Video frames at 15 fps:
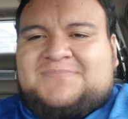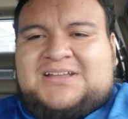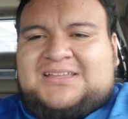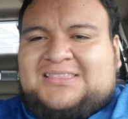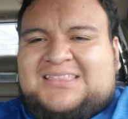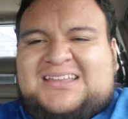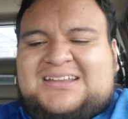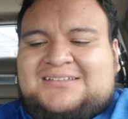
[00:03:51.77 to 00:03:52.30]

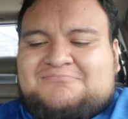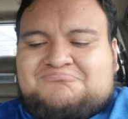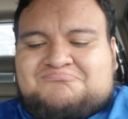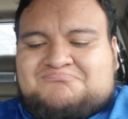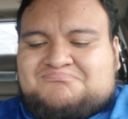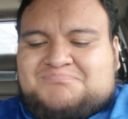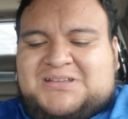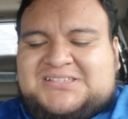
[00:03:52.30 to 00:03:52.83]
let it
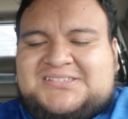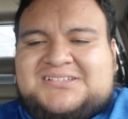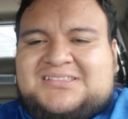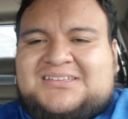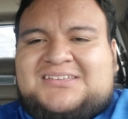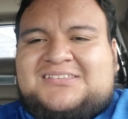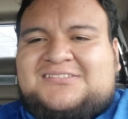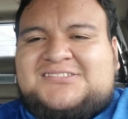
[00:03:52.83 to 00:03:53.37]

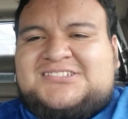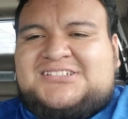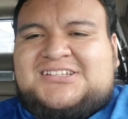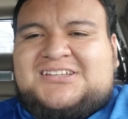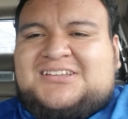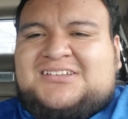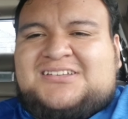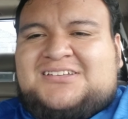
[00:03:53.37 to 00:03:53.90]
basically,
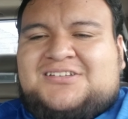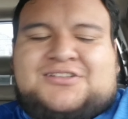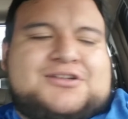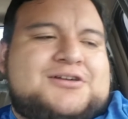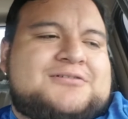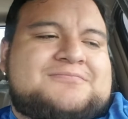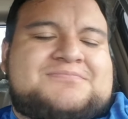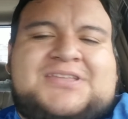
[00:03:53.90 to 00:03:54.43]
you know,